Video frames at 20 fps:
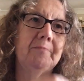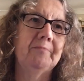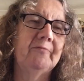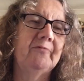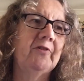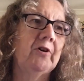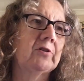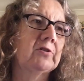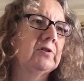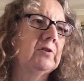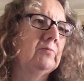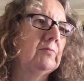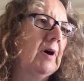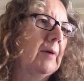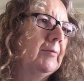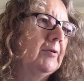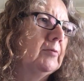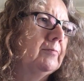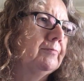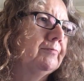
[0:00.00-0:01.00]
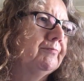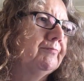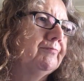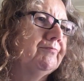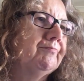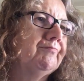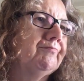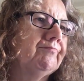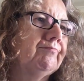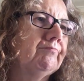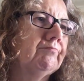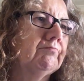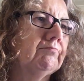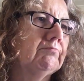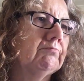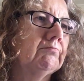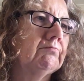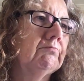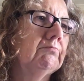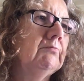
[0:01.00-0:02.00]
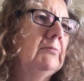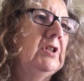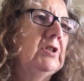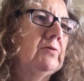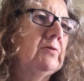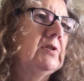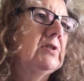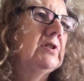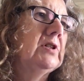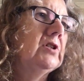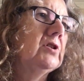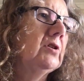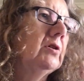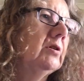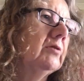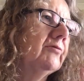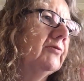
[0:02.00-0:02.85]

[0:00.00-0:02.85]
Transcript: Fox and Rabbit mystery stitch along